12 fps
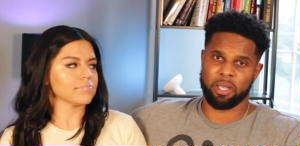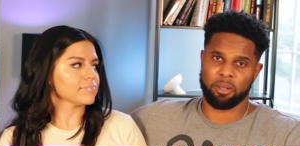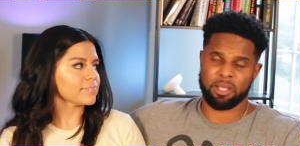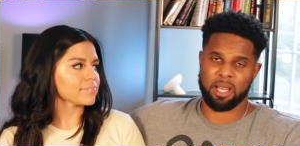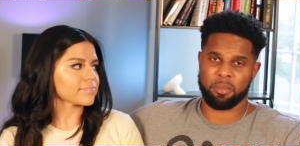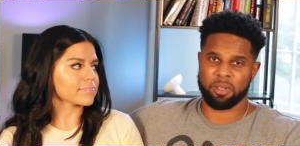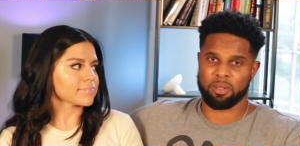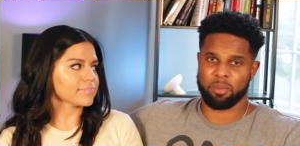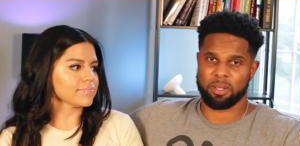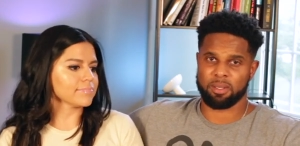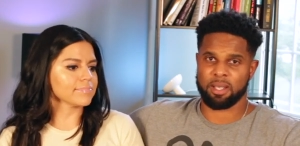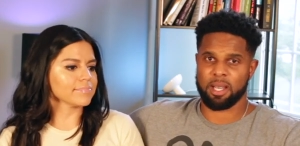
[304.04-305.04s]
Speaker 1: video topics you
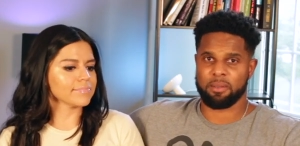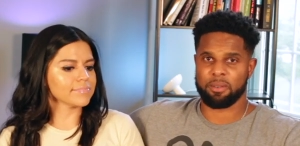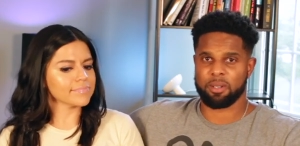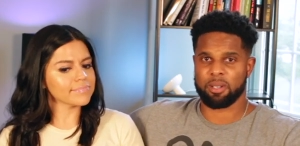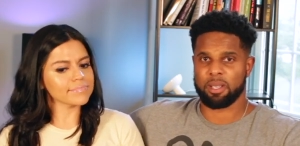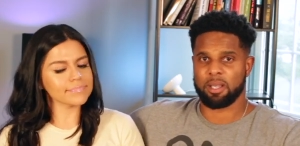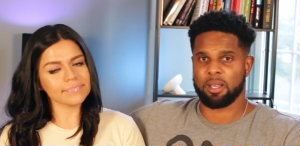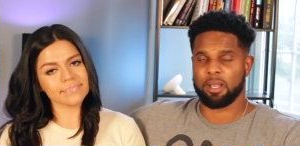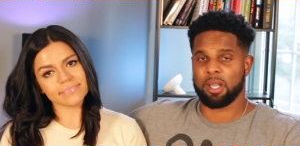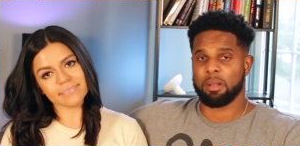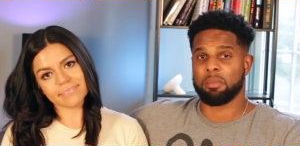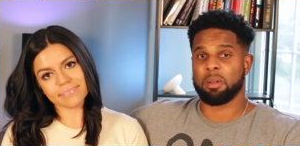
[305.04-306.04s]
want us to cover.
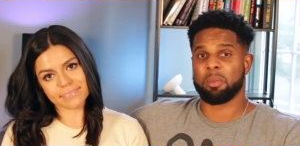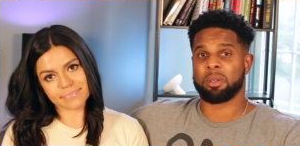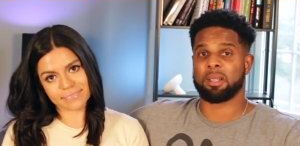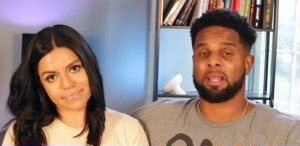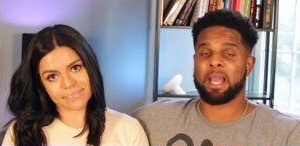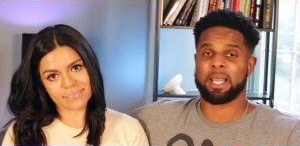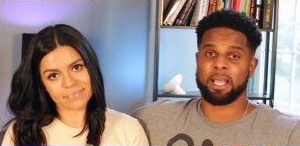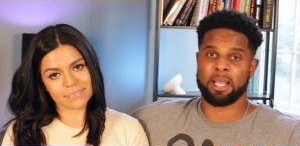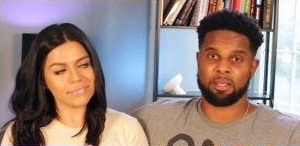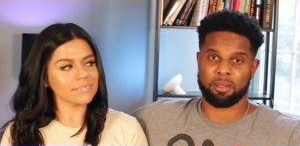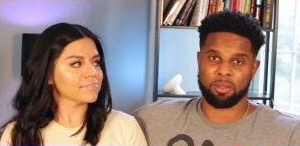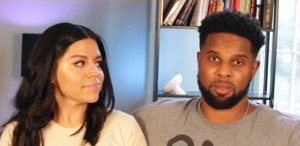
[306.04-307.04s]
Remember to like and
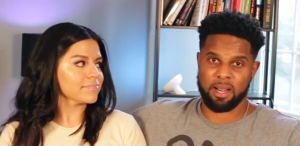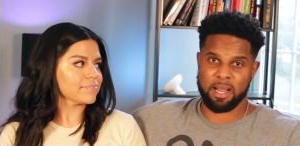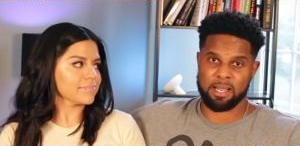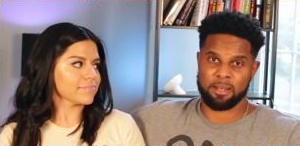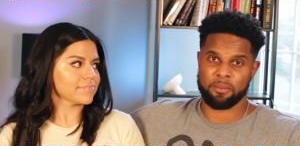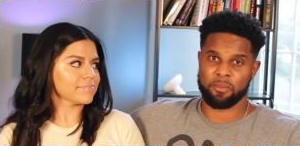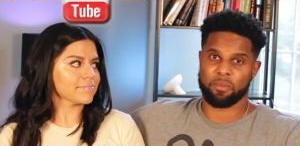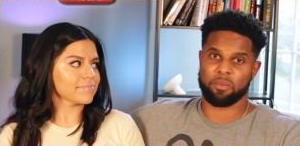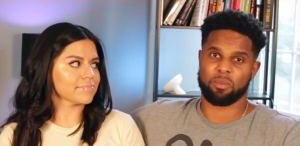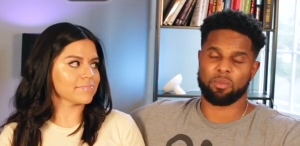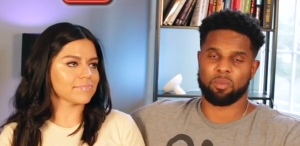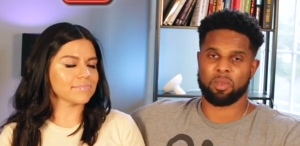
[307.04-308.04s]
subscribe.
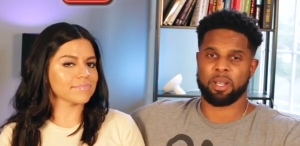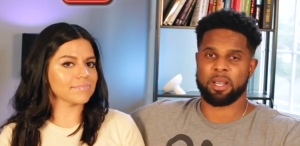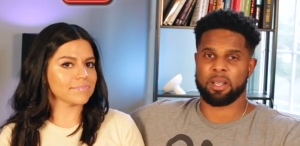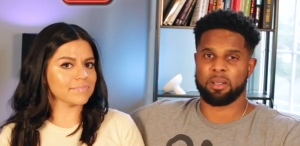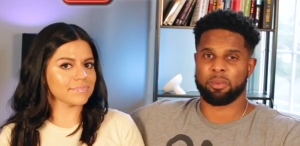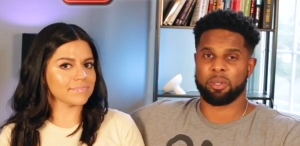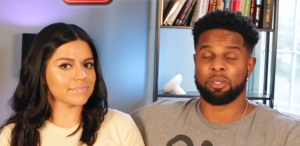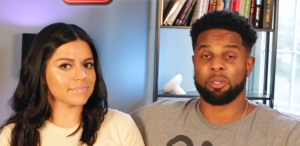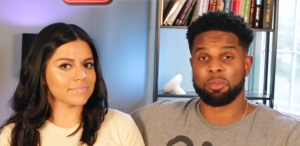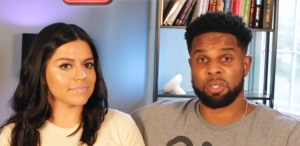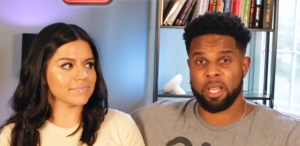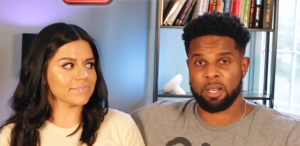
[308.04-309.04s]
Uh, we're a
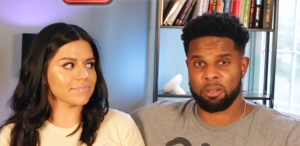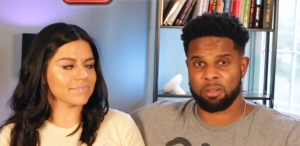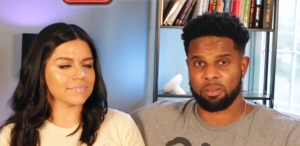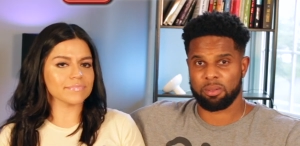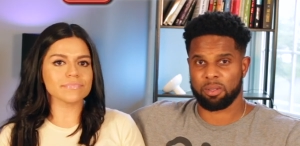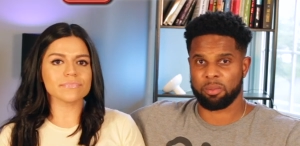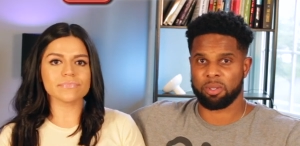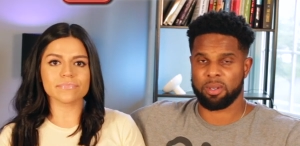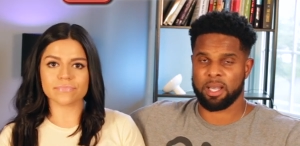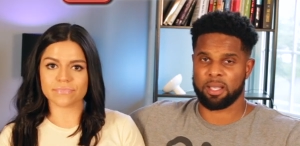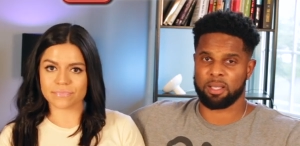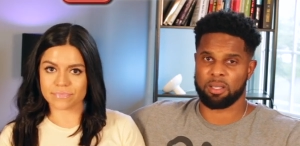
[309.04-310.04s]
new channel, so we're
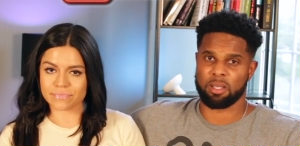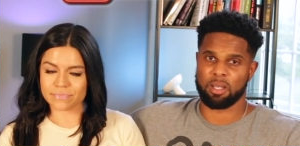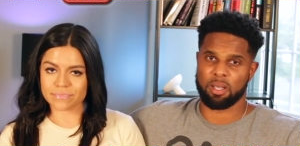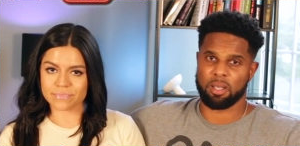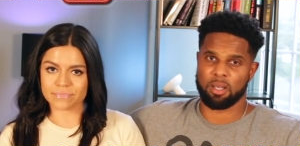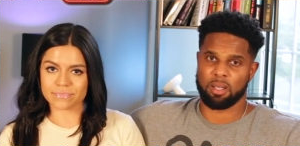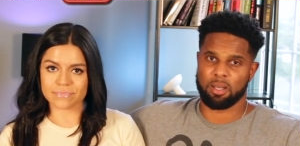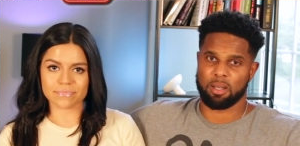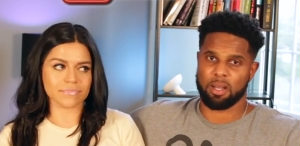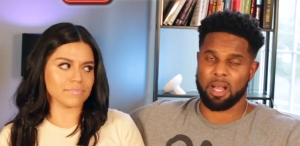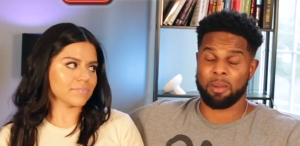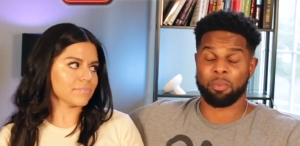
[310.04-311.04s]
trying to
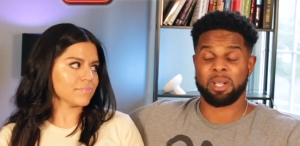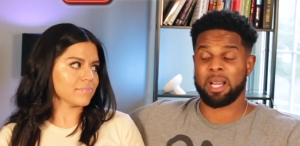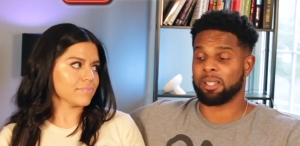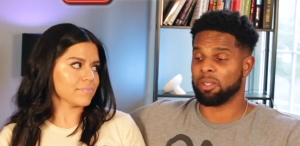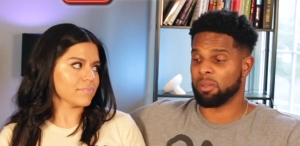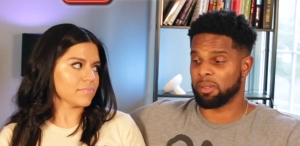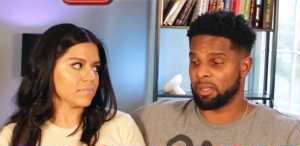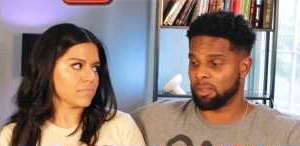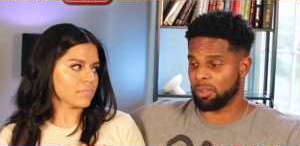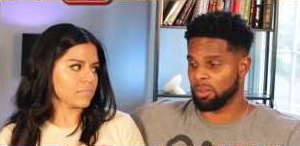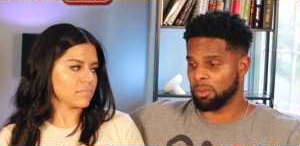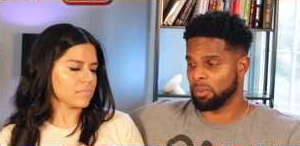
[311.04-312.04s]
we're not doing
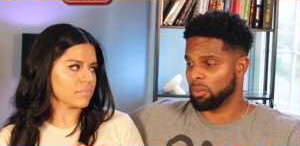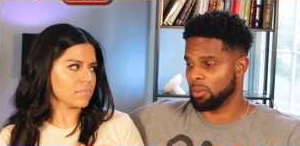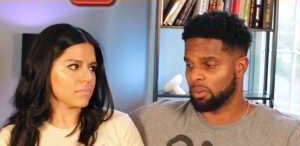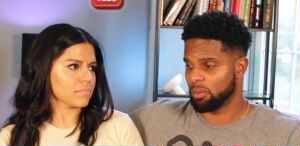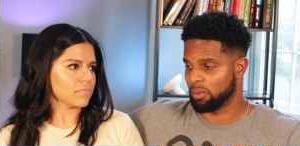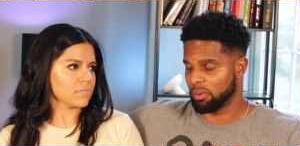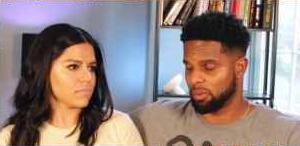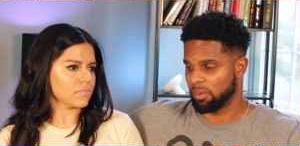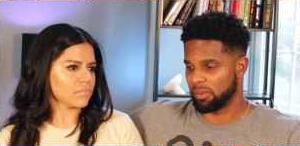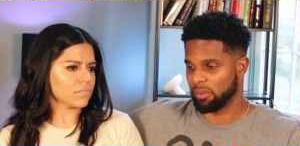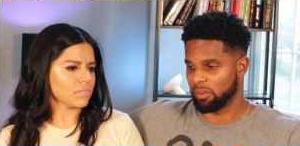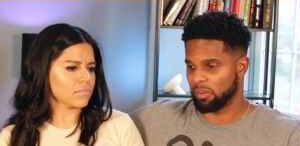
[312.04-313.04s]
this to
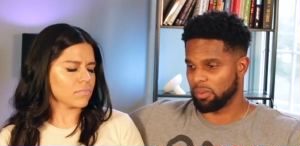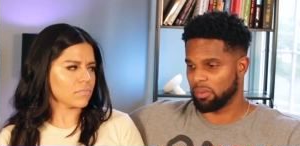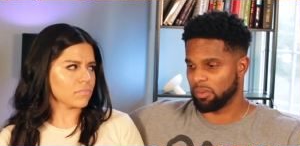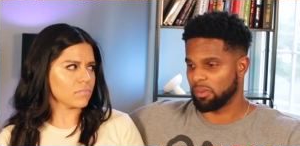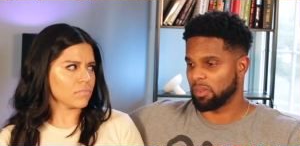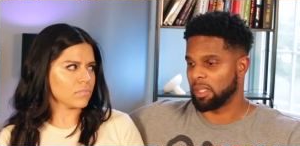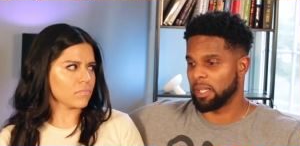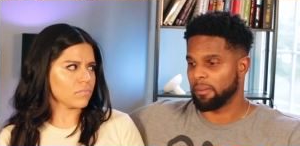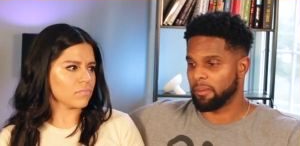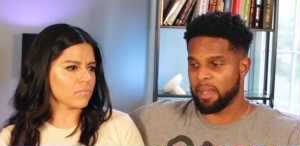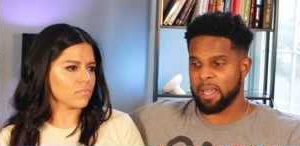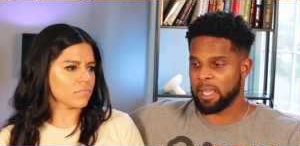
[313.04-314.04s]
get
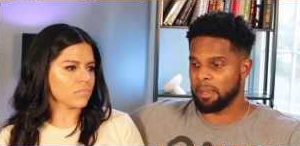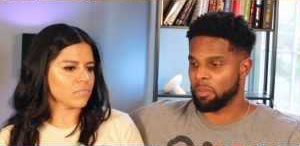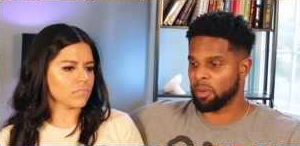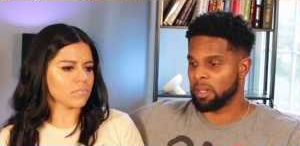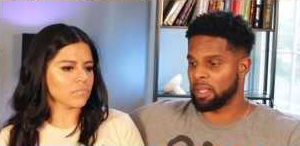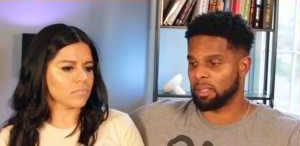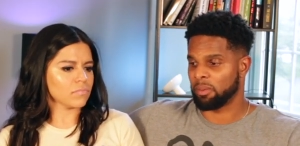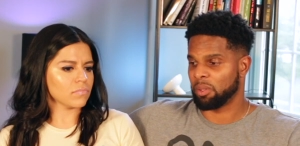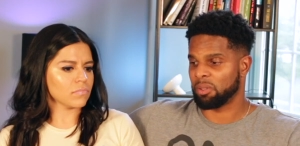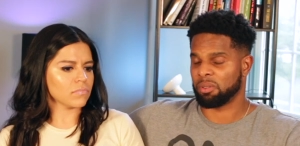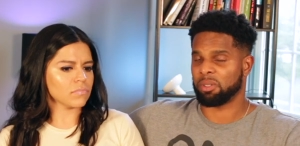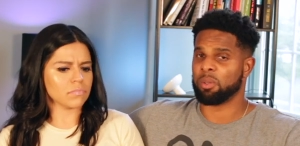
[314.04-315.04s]
fame or nothing. We're
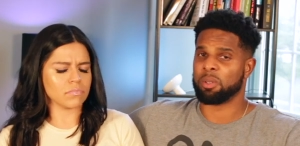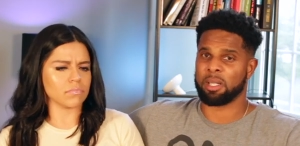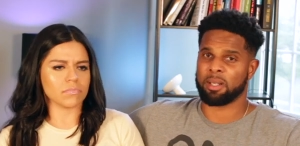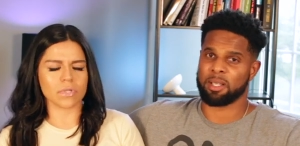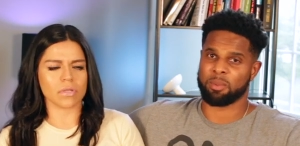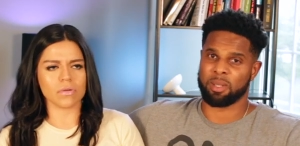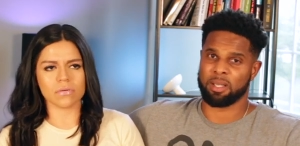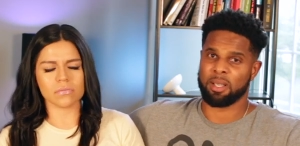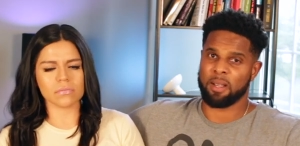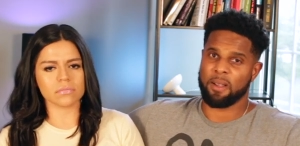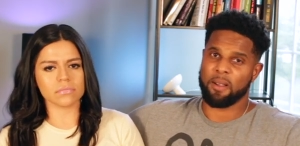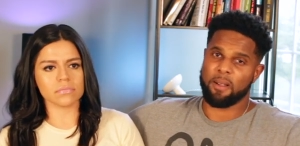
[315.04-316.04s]
just doing it because we
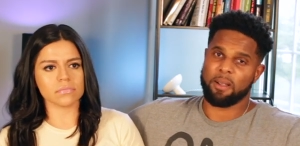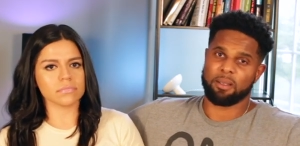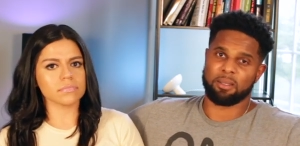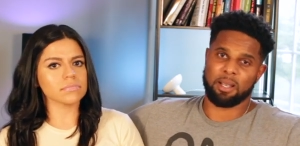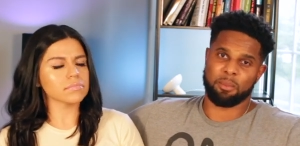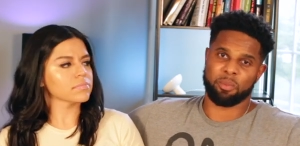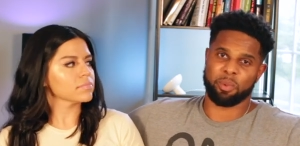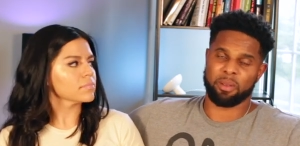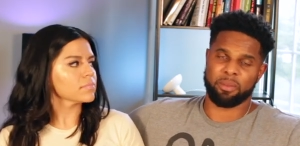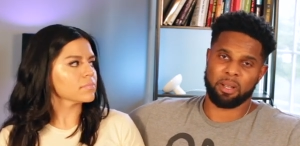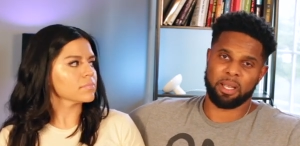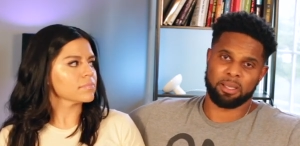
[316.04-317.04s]
something we
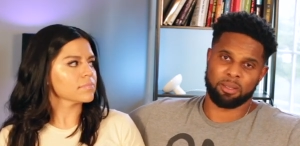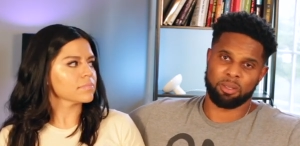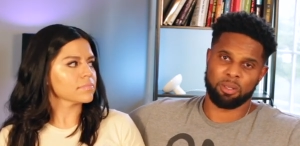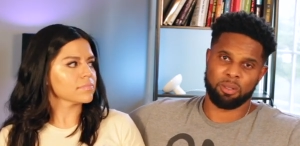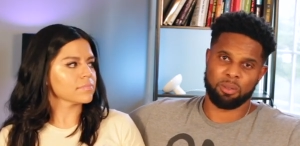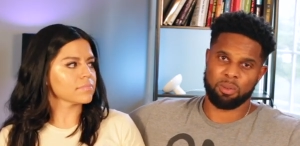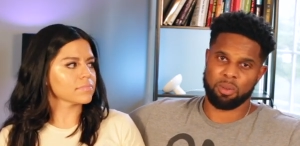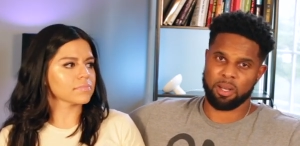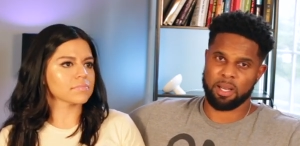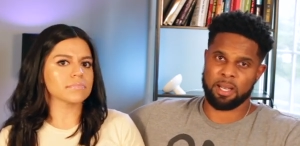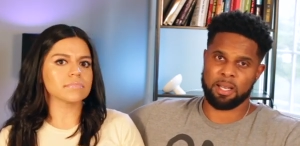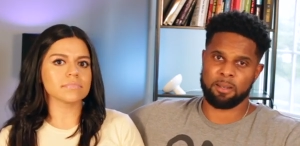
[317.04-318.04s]
felt led to do.
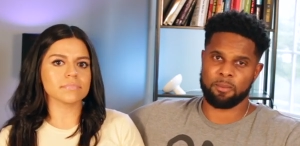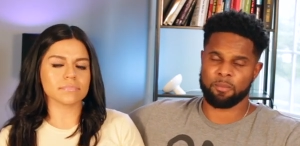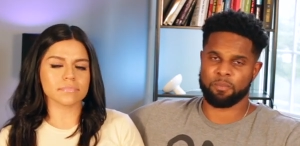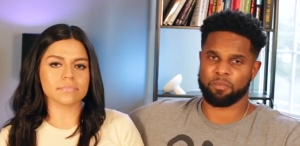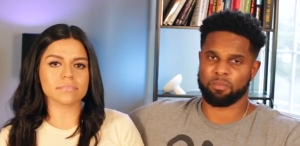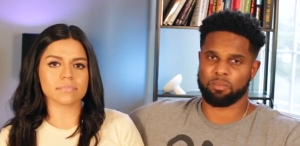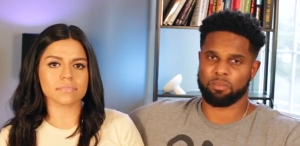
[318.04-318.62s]
Um,